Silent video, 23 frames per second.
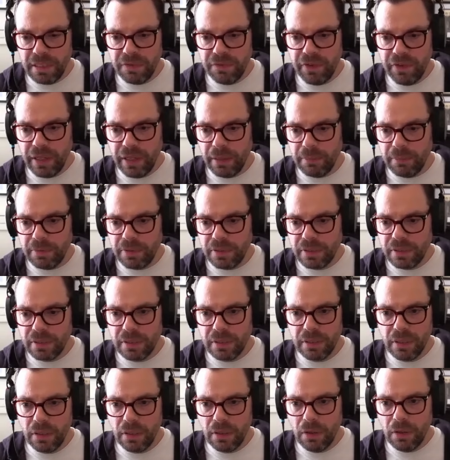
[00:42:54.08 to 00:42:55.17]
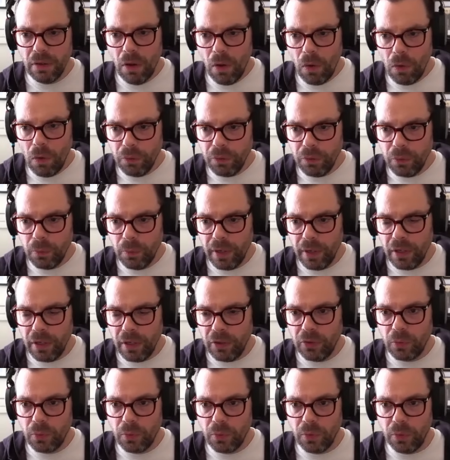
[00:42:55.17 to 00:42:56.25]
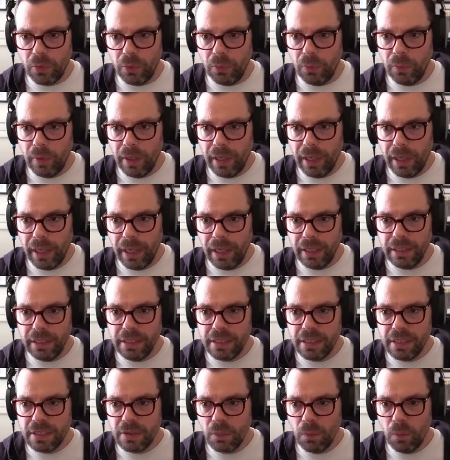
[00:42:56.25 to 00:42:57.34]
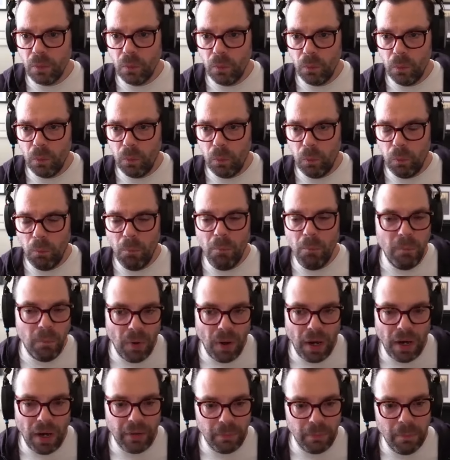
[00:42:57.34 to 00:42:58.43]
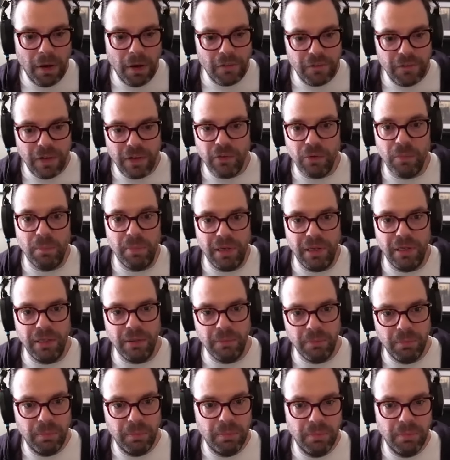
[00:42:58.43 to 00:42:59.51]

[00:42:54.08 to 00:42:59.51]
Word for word: developed all the way through, and my favorite bit in